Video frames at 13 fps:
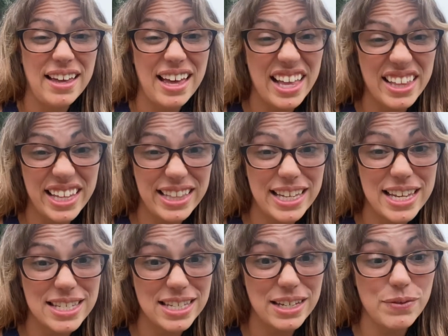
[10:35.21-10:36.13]
I let that
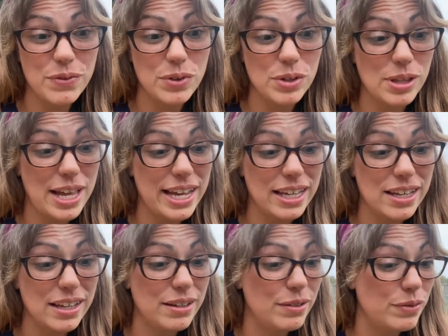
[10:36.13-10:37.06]
sit for like
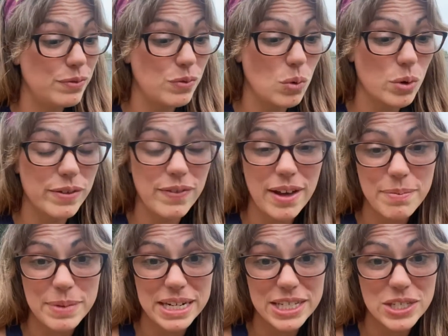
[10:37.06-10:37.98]
45
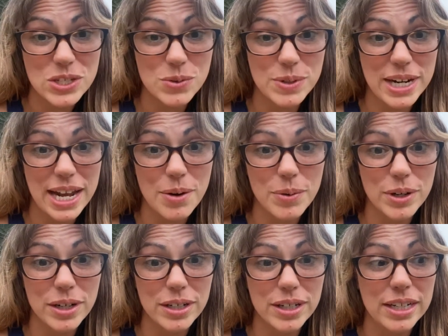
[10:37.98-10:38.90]
minutes to an
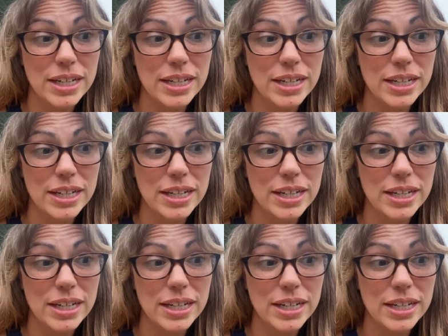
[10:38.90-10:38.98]
hour.